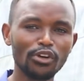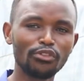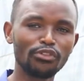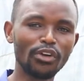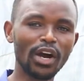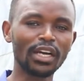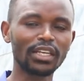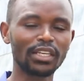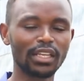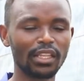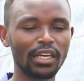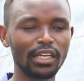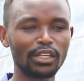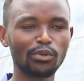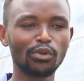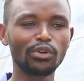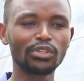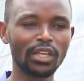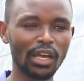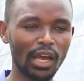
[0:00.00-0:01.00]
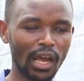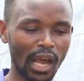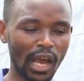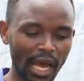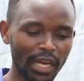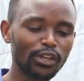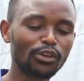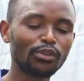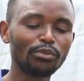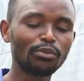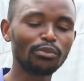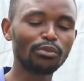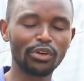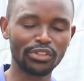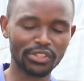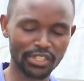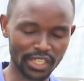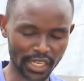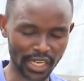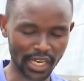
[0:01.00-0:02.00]
factor that was had to be
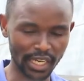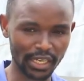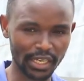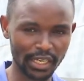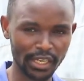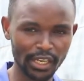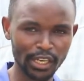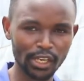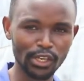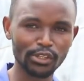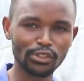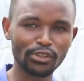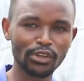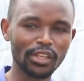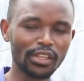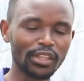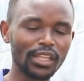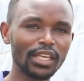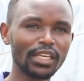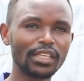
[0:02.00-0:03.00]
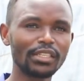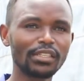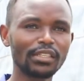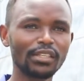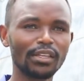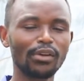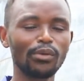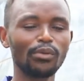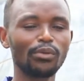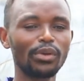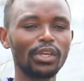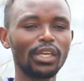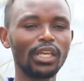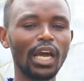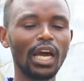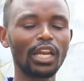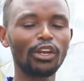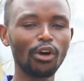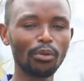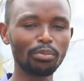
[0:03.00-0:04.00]
considered. So in this,
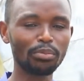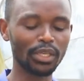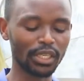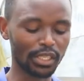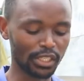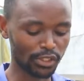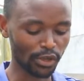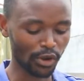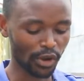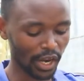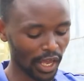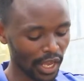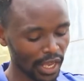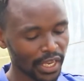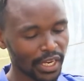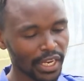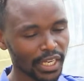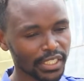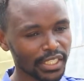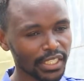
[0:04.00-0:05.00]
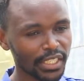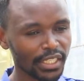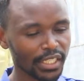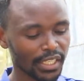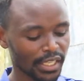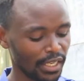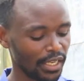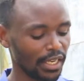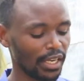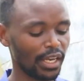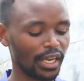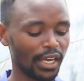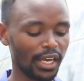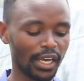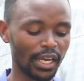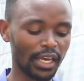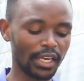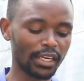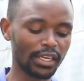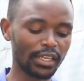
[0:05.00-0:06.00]
we adopted solar energy,
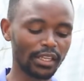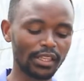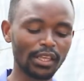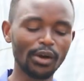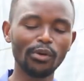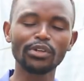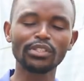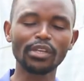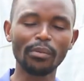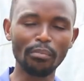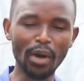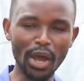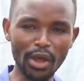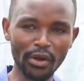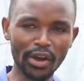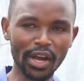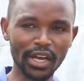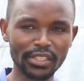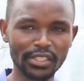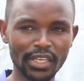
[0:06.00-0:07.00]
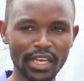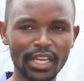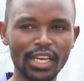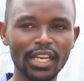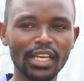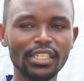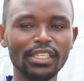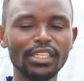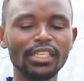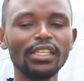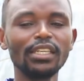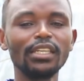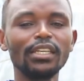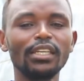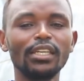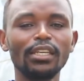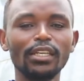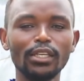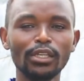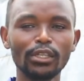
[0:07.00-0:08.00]
and there was a biogas energy
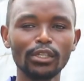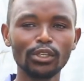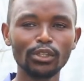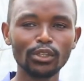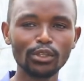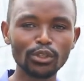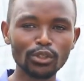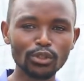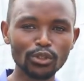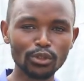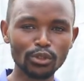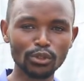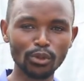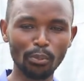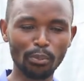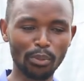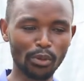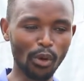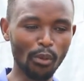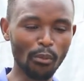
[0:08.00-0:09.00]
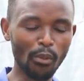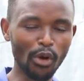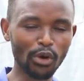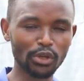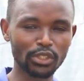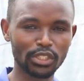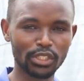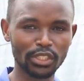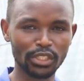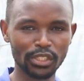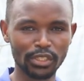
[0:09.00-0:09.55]
to promote